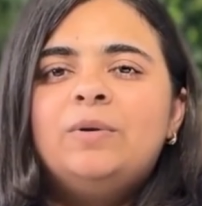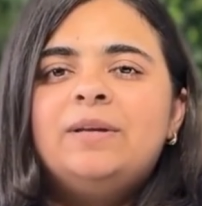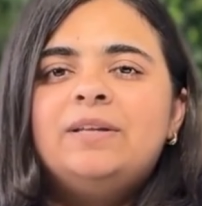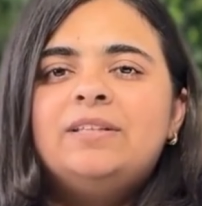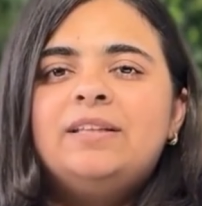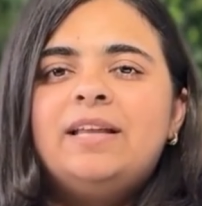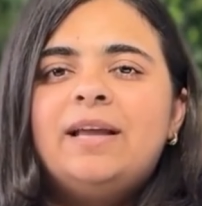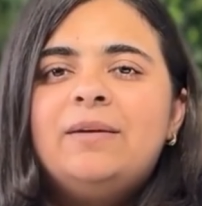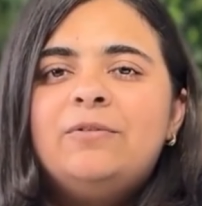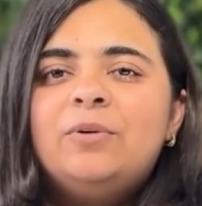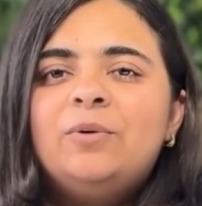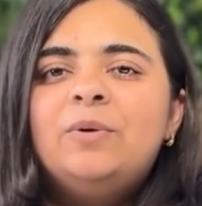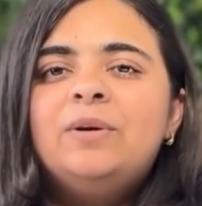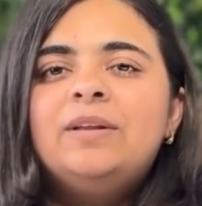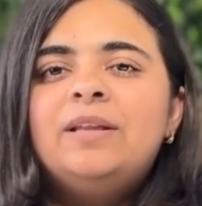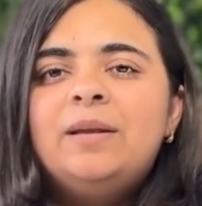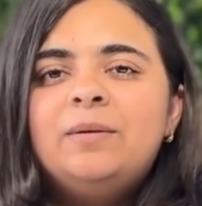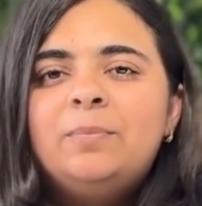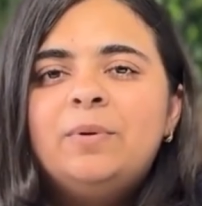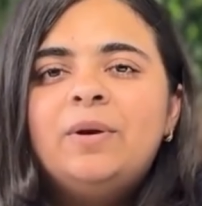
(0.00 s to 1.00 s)
this gave you a
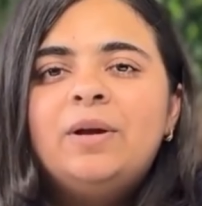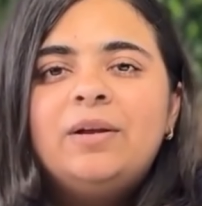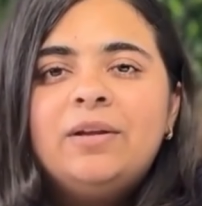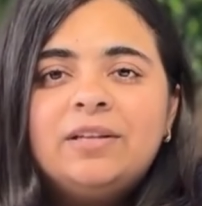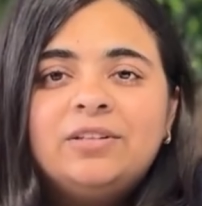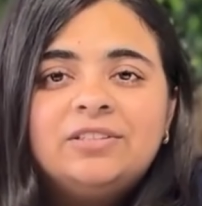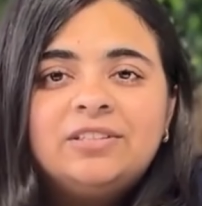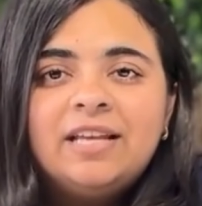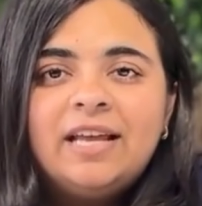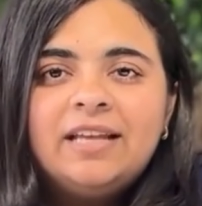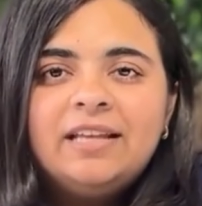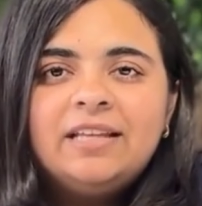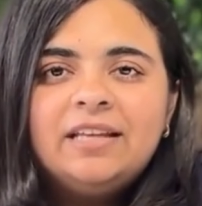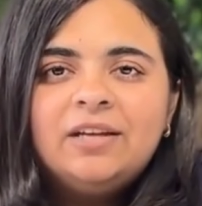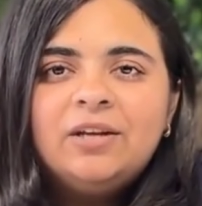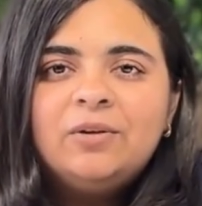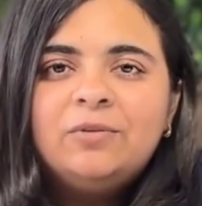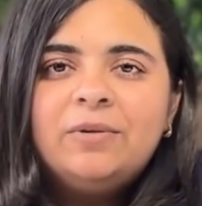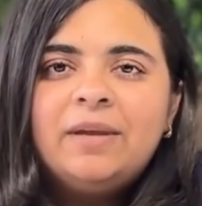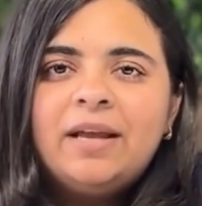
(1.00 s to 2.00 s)
deeper
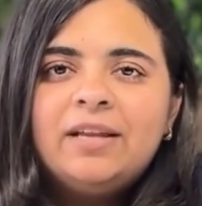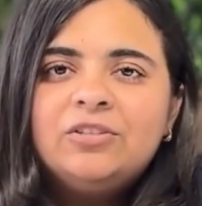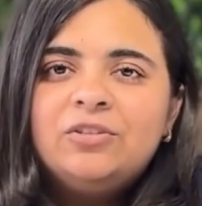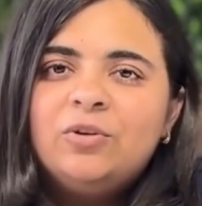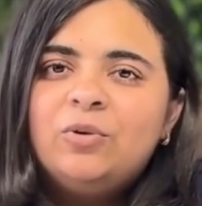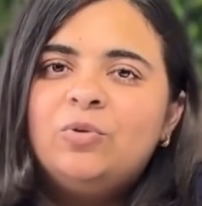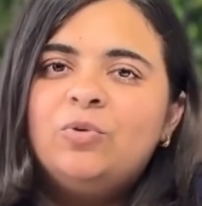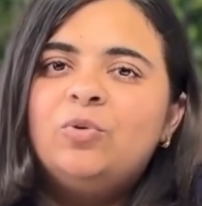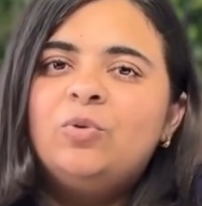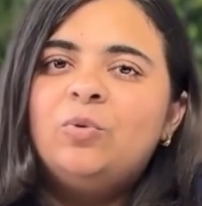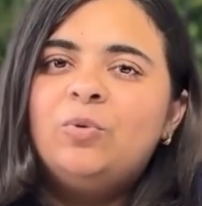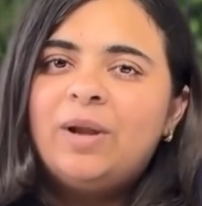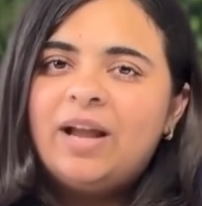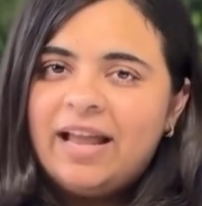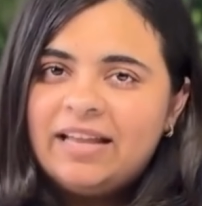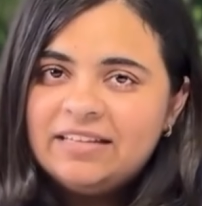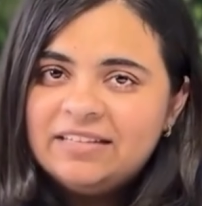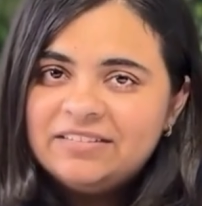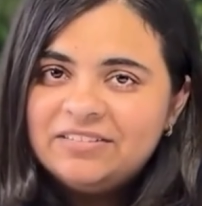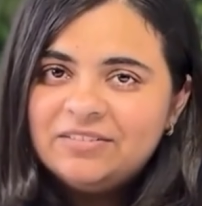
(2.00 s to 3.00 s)
understanding of SO2
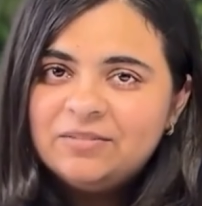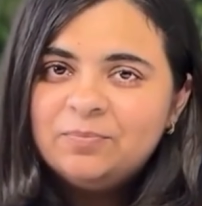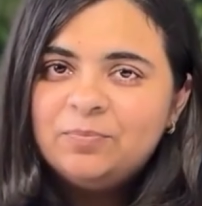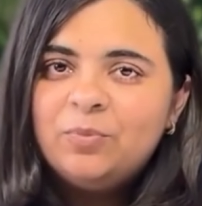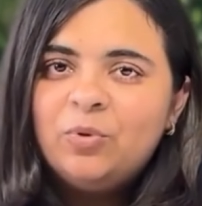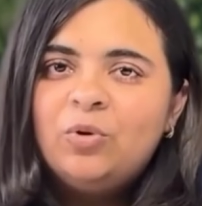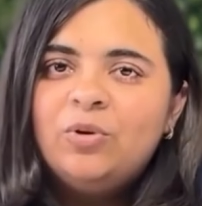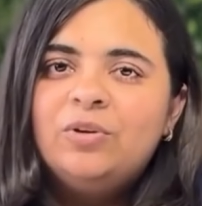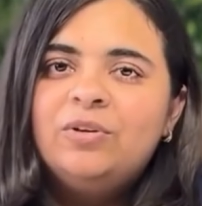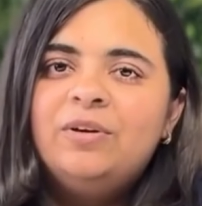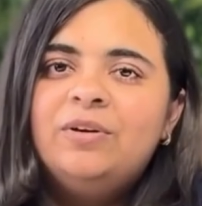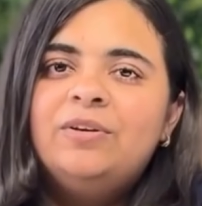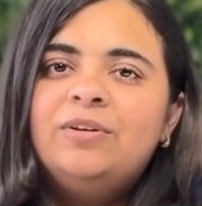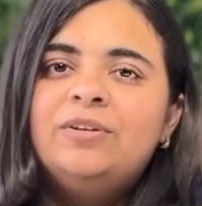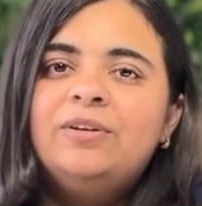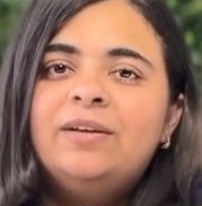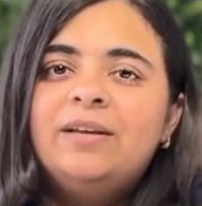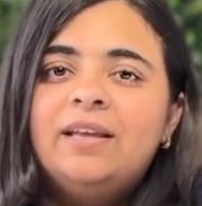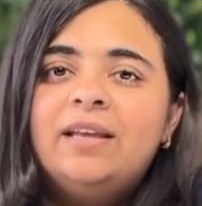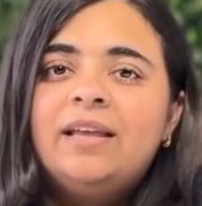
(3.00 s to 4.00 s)
and its
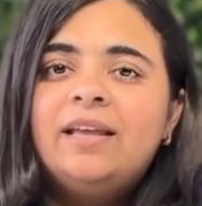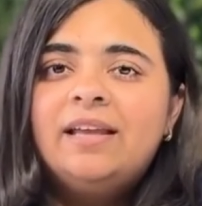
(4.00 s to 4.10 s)
importance.